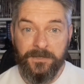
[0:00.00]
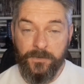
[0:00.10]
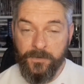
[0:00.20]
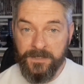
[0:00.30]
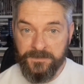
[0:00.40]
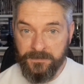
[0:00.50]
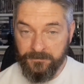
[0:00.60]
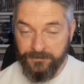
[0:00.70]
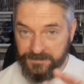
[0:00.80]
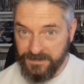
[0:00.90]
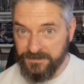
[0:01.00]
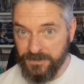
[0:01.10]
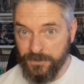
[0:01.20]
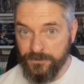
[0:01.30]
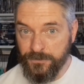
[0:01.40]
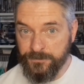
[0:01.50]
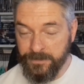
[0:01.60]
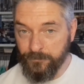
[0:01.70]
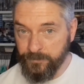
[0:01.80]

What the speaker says: who has a fantastic YouTube channel,